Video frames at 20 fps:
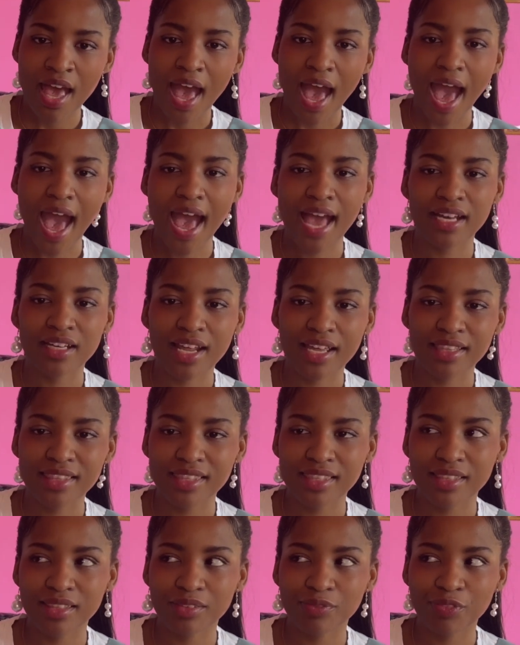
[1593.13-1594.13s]
And I
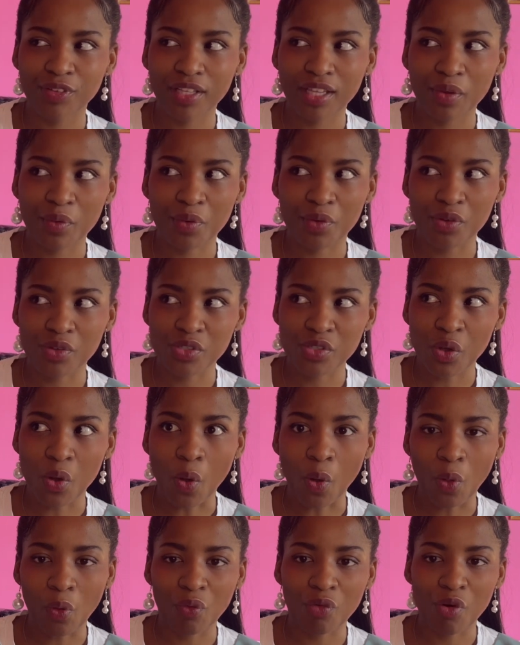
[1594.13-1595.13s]
feel like we're also
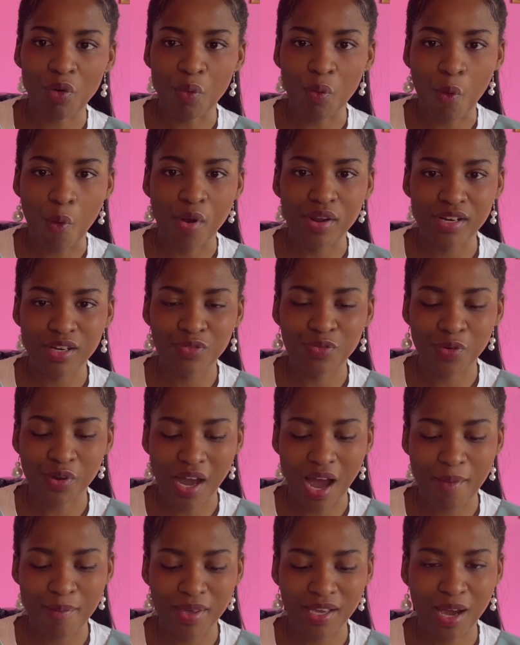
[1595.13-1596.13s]
all rewarded for
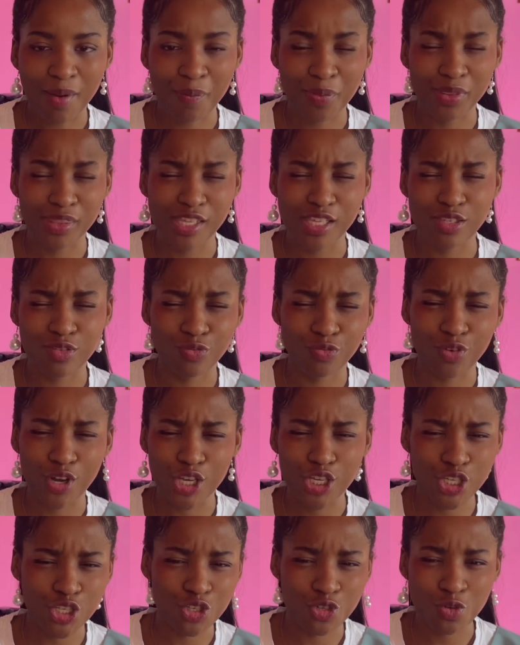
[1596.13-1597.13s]
coming up with these
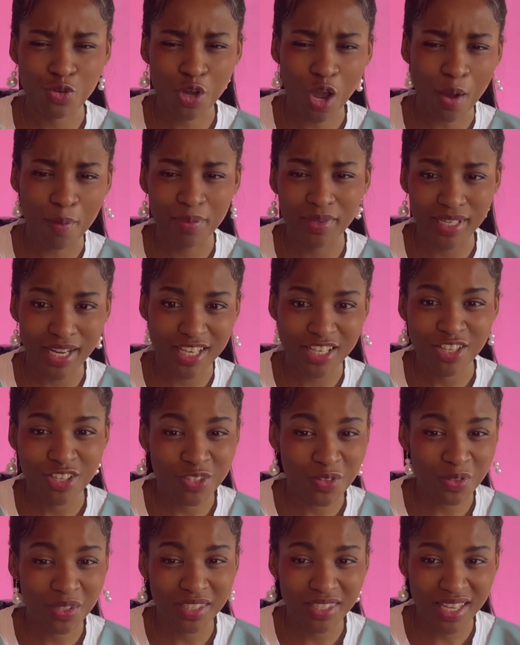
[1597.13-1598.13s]
fresh new combinations
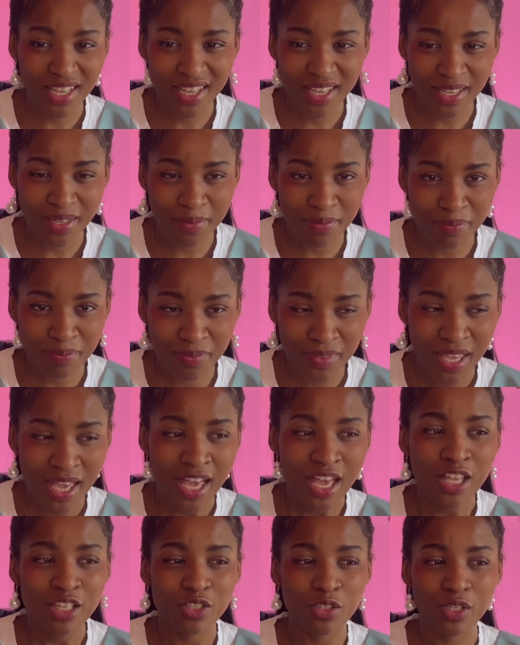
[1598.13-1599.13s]
all the time,
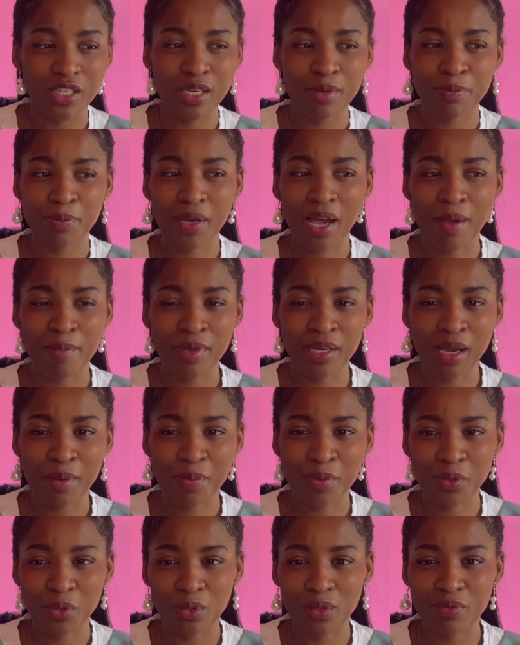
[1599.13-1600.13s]
to keep coming up
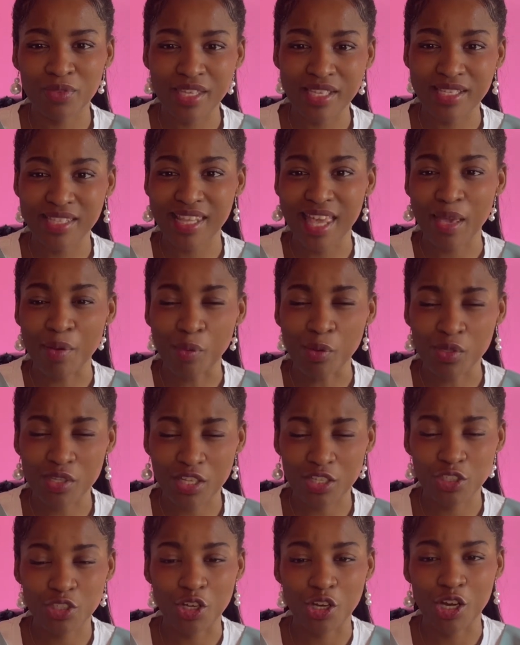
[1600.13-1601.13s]
with all of these labels
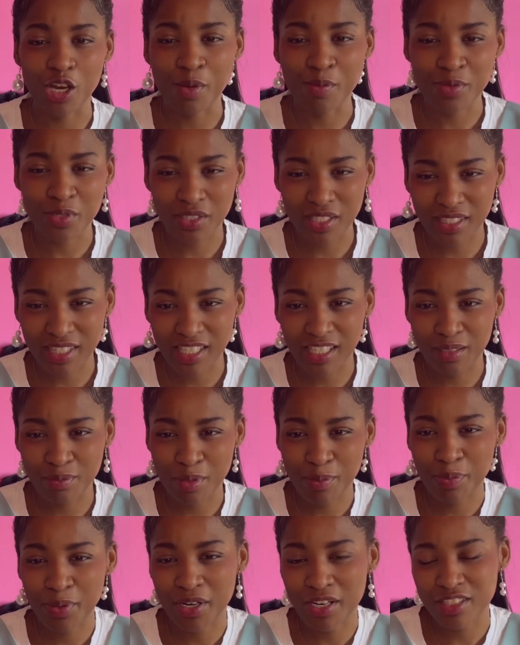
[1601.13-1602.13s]
and terms so that they can be
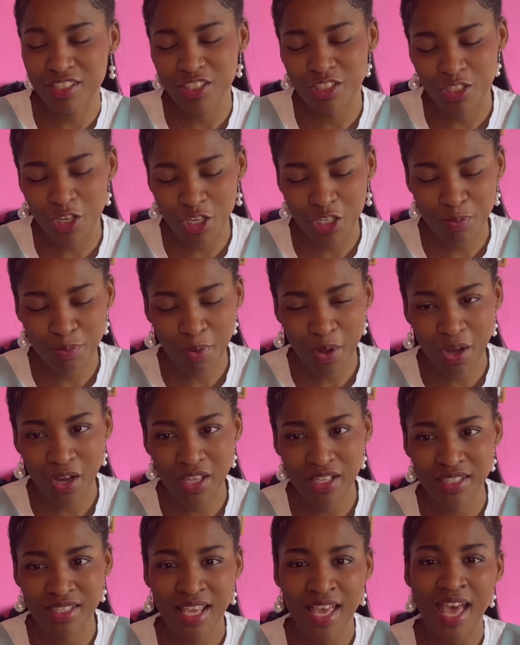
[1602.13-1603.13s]
put into search
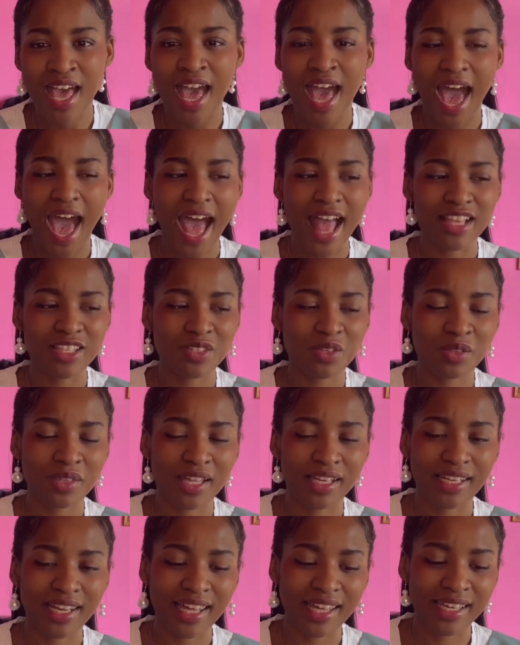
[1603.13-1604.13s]
bars, and so
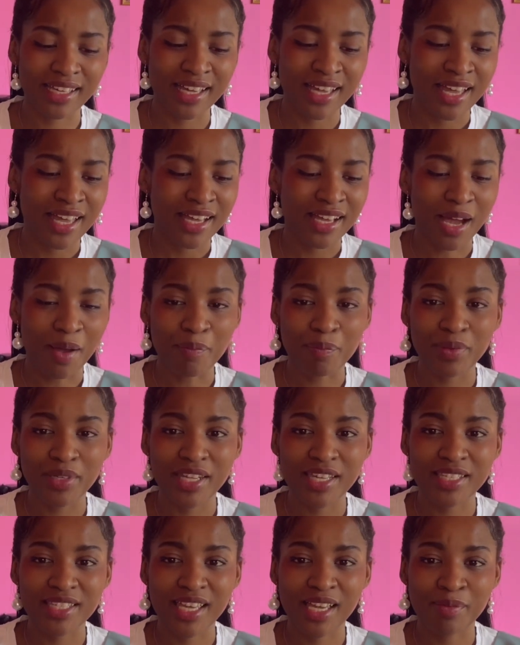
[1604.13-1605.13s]
that like
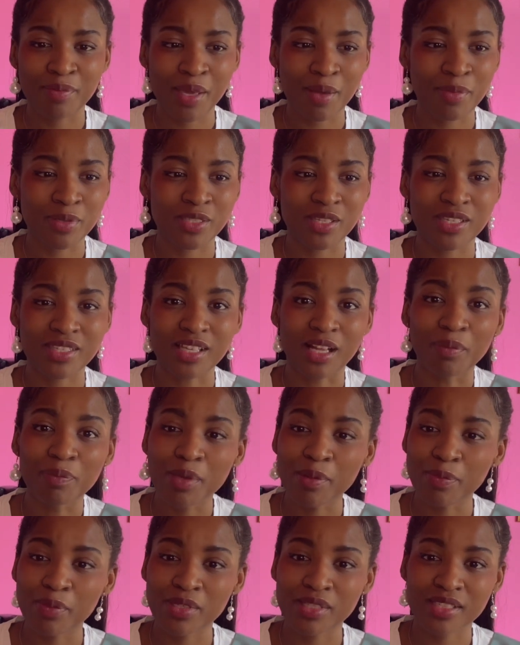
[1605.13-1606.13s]
companies can be able to sell
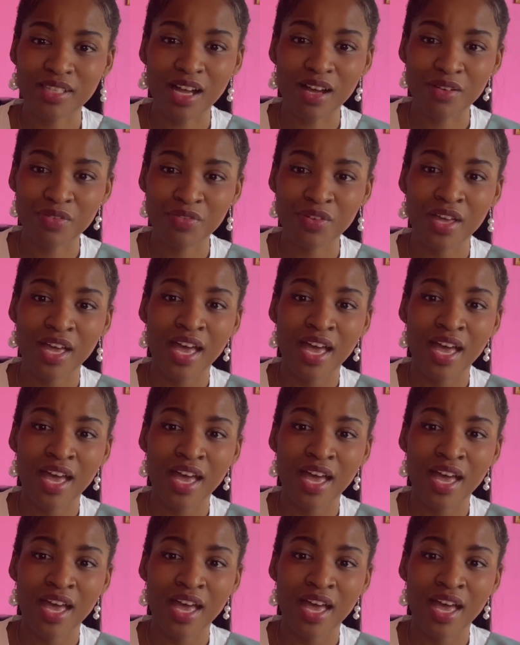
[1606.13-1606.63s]
people stuff,